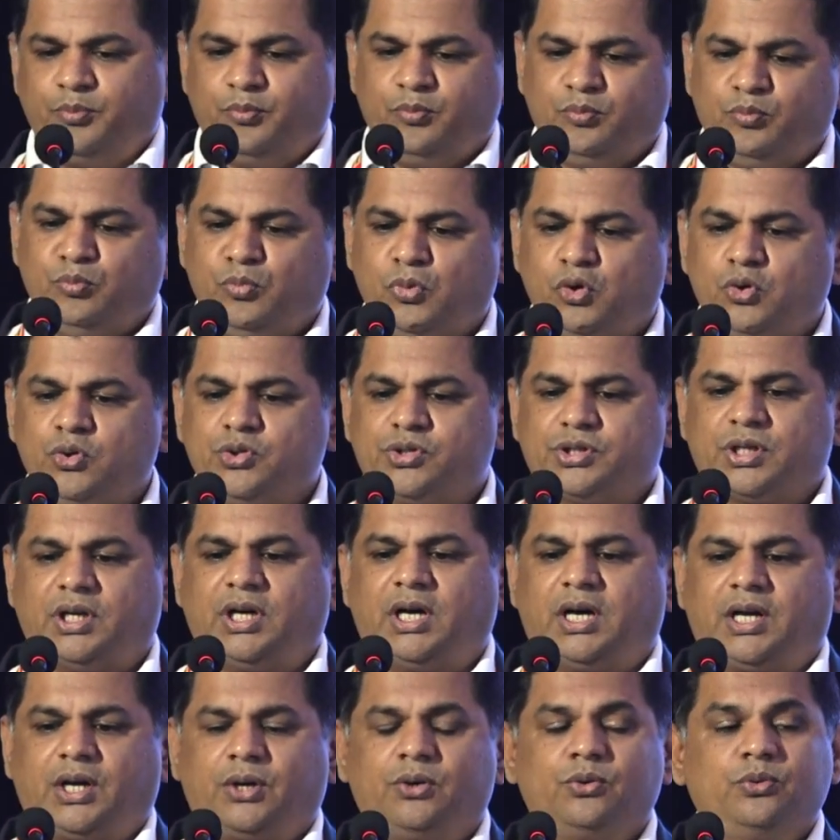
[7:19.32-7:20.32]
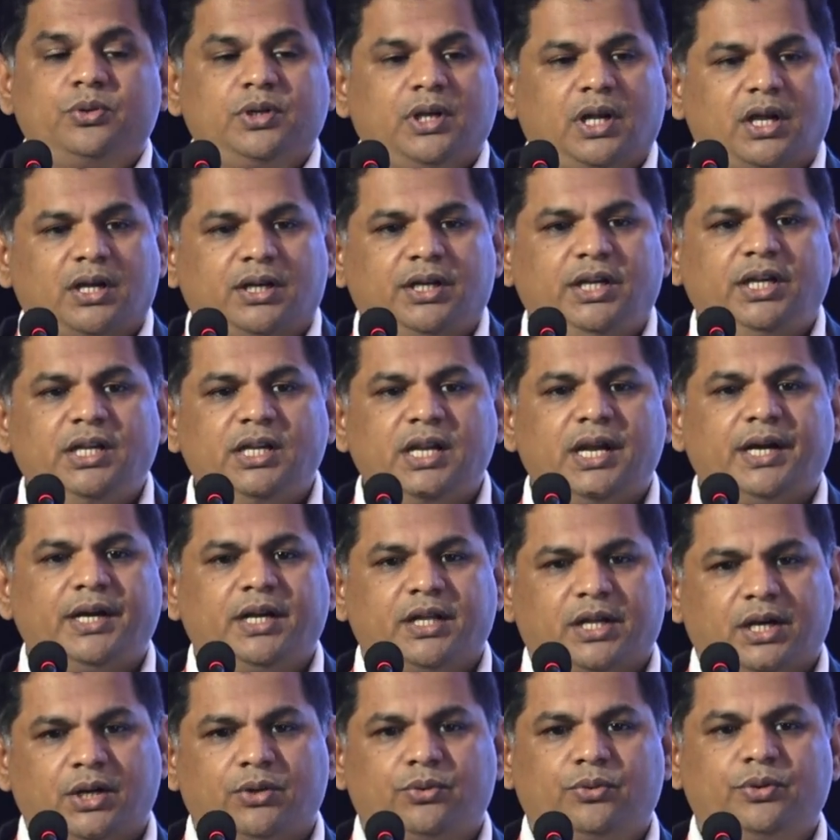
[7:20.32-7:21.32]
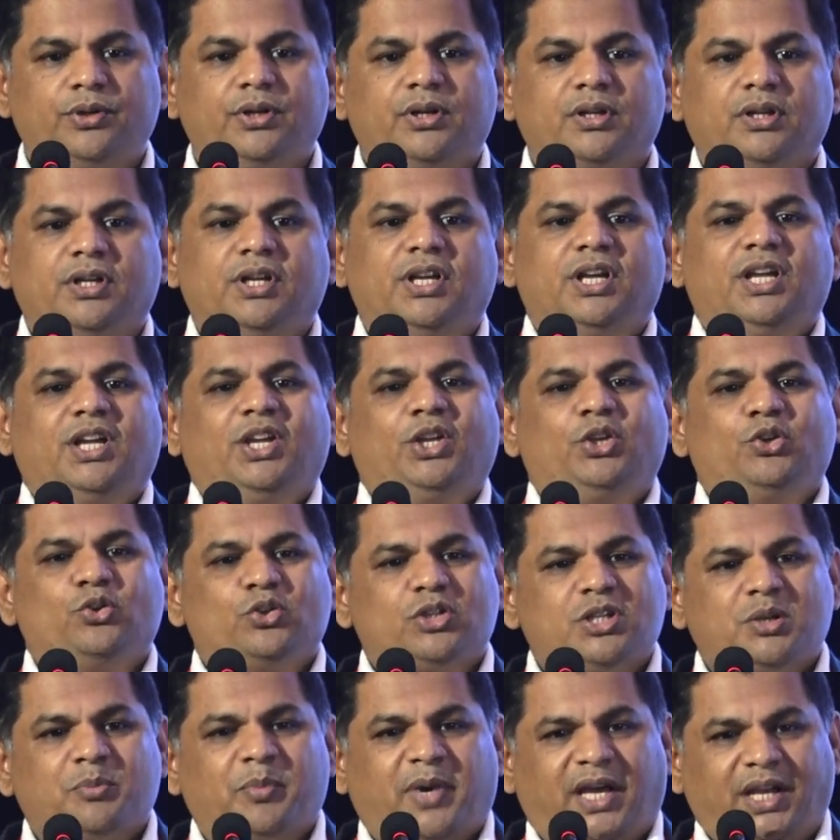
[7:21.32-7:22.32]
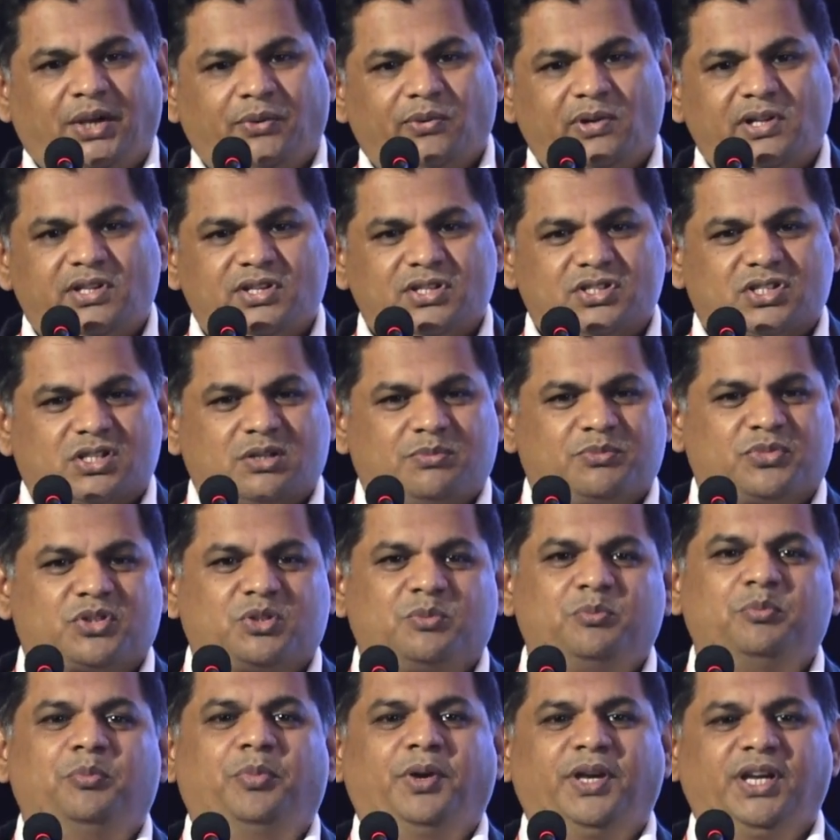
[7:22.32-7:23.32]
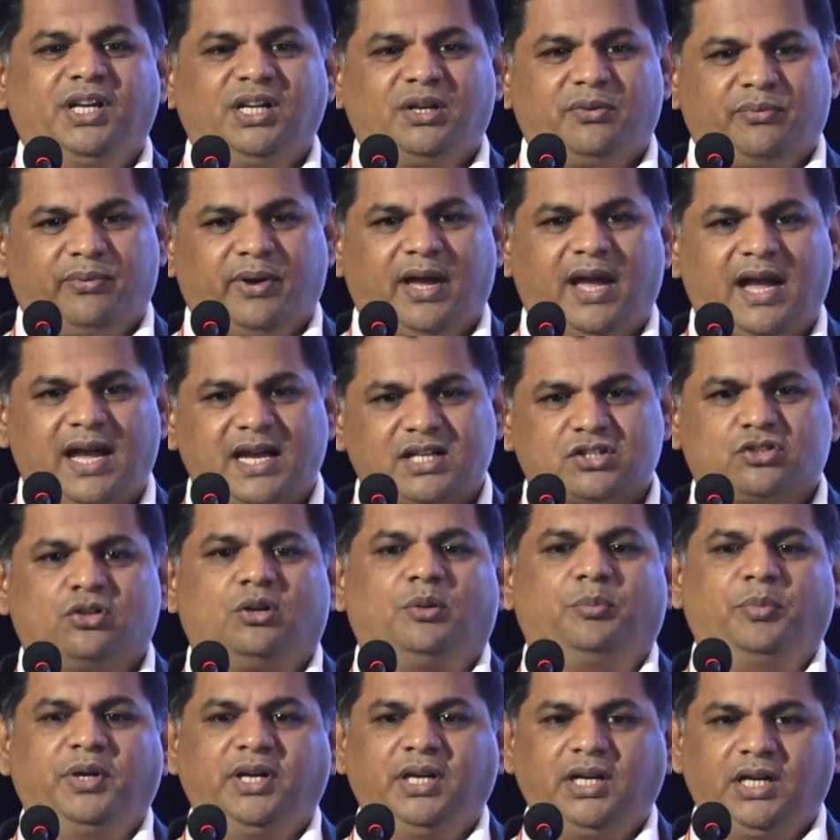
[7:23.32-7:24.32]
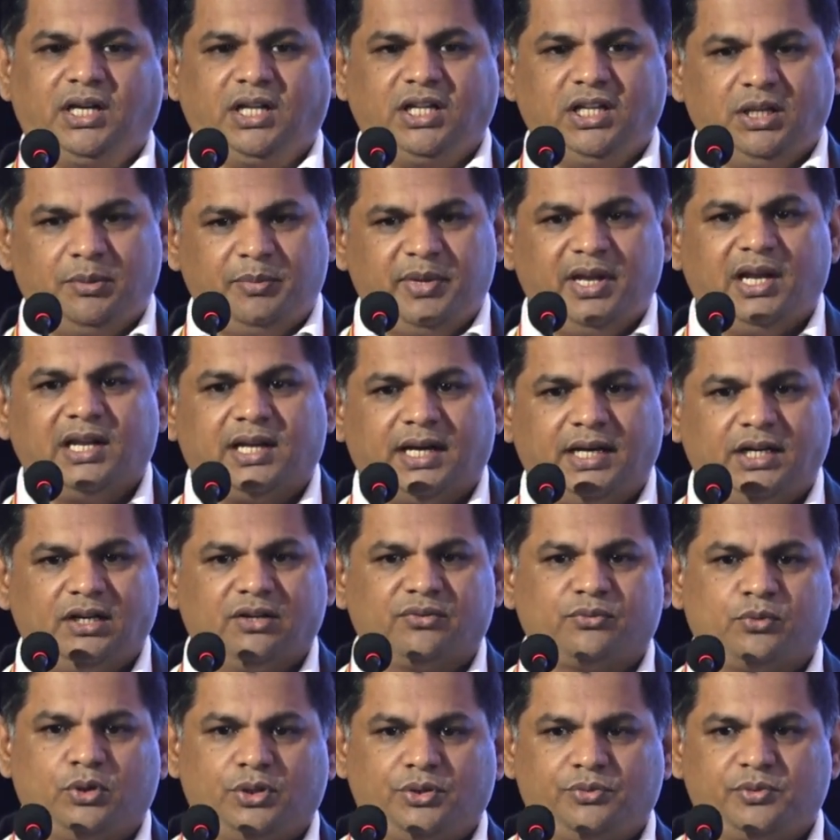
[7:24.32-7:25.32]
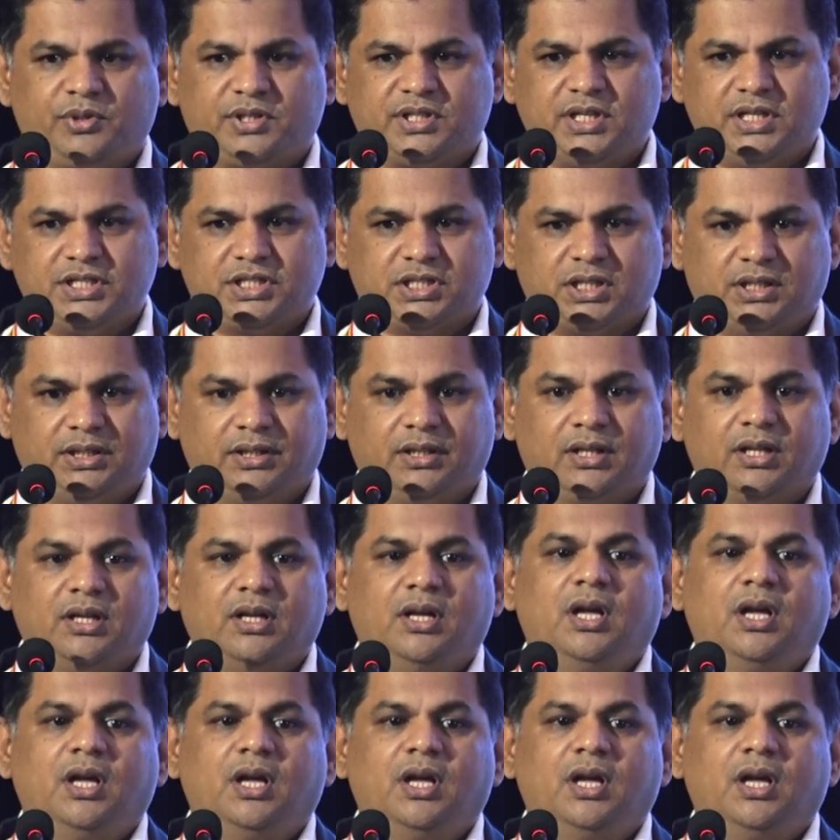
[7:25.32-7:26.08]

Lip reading: moves around, in and around, using manual systems, be it fax or be it email kind of conversation.